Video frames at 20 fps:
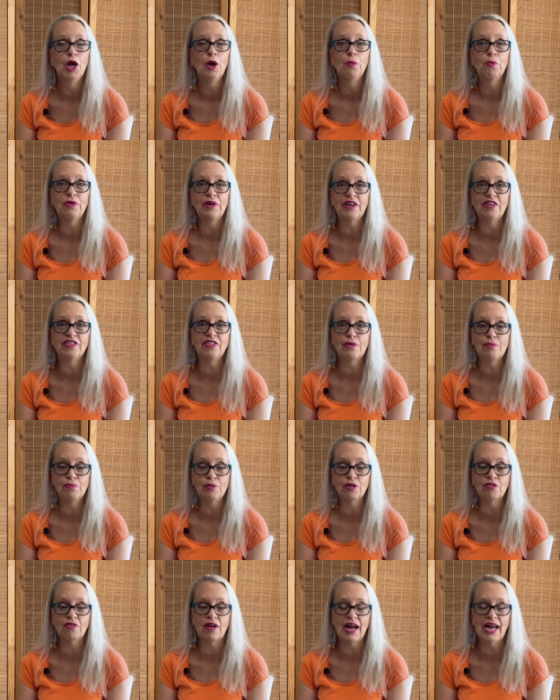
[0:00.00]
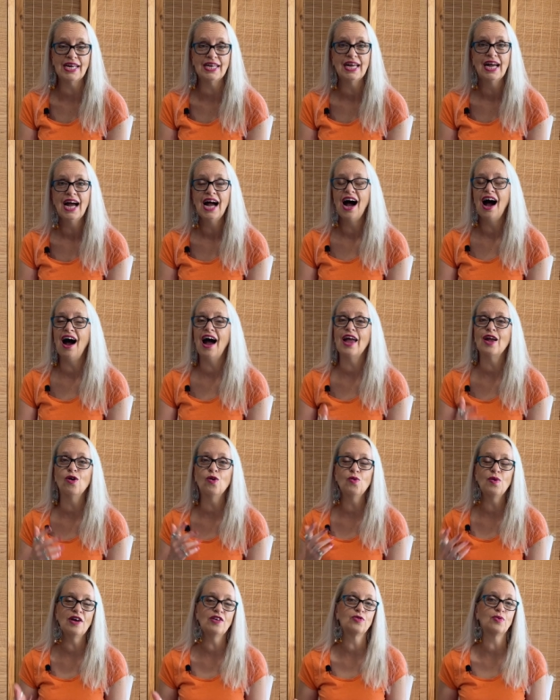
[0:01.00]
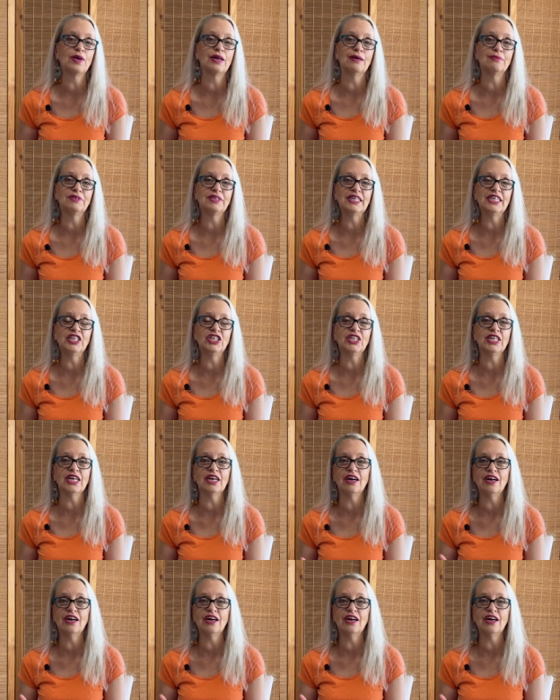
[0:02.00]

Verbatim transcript: Pretty simple, right? I always, when I'm teaching,